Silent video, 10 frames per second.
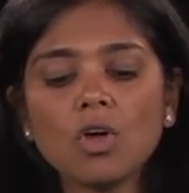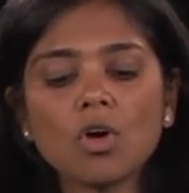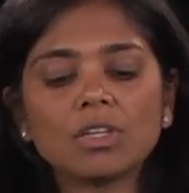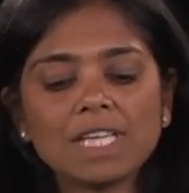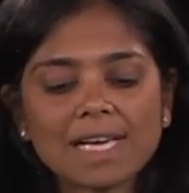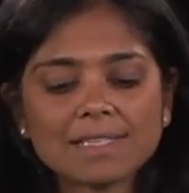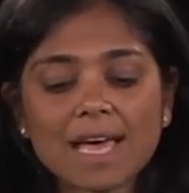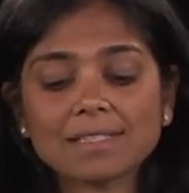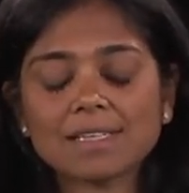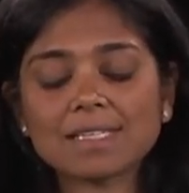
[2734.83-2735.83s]
On the
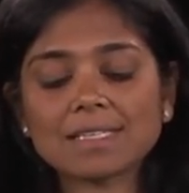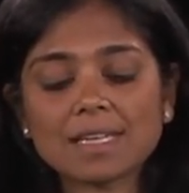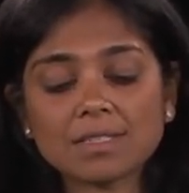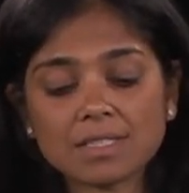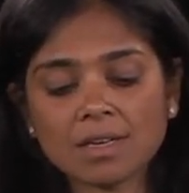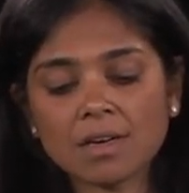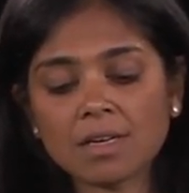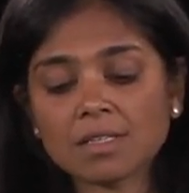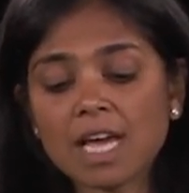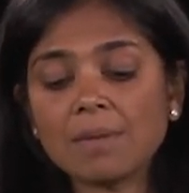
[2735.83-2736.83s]
x-axis is
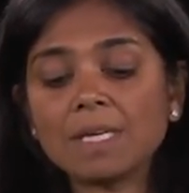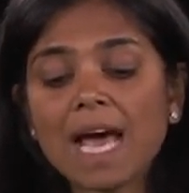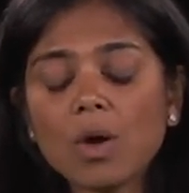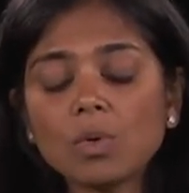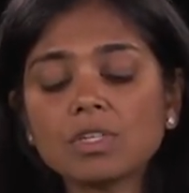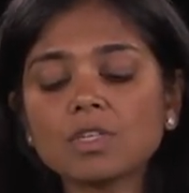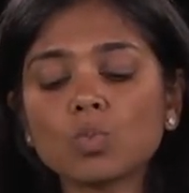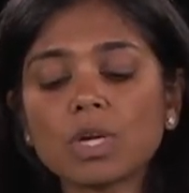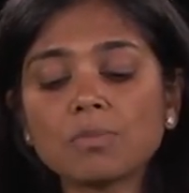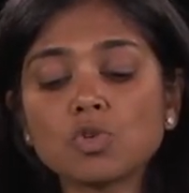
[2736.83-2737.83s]
uh, time in hours, and
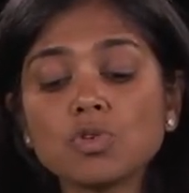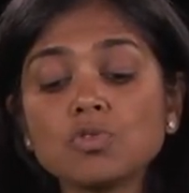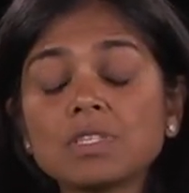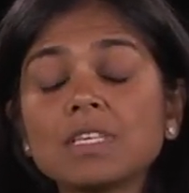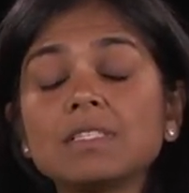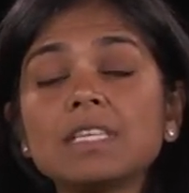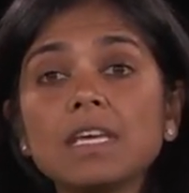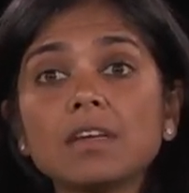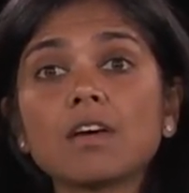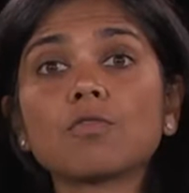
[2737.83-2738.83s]
what I'm showing you is
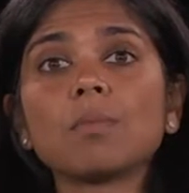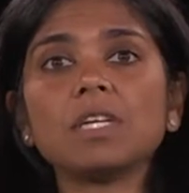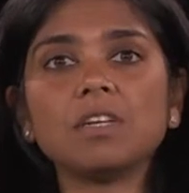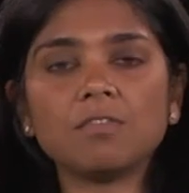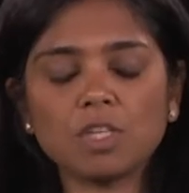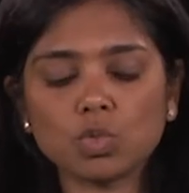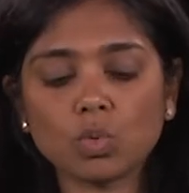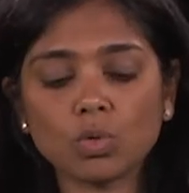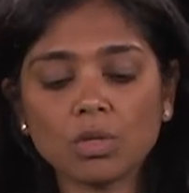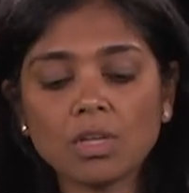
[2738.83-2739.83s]
data from an
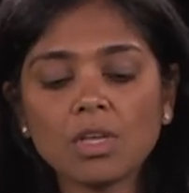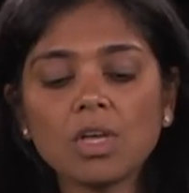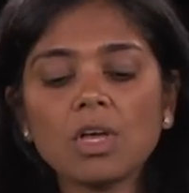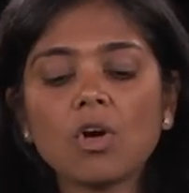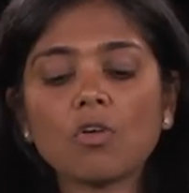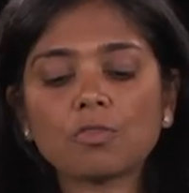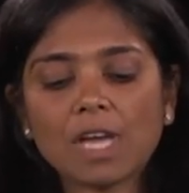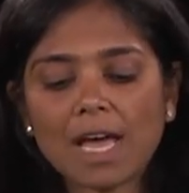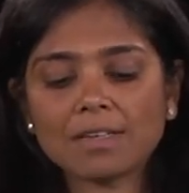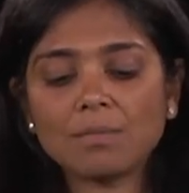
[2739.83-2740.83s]
individual of
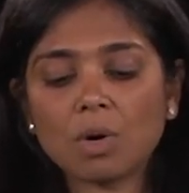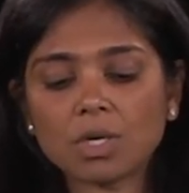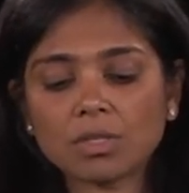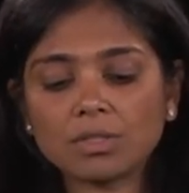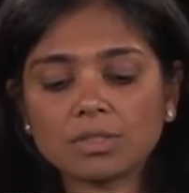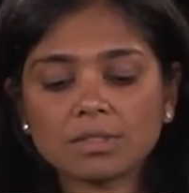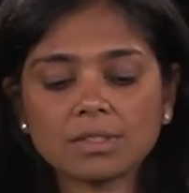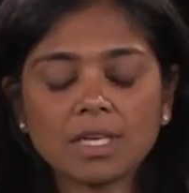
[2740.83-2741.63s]
creatinine markers.